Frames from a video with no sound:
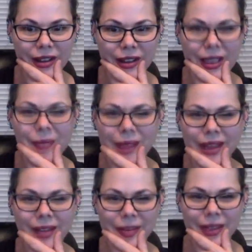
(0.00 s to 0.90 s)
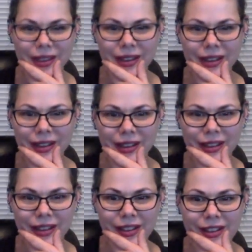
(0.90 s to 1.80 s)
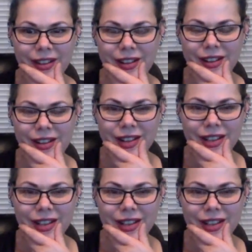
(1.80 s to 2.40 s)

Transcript: It might have been. I feel like it's one of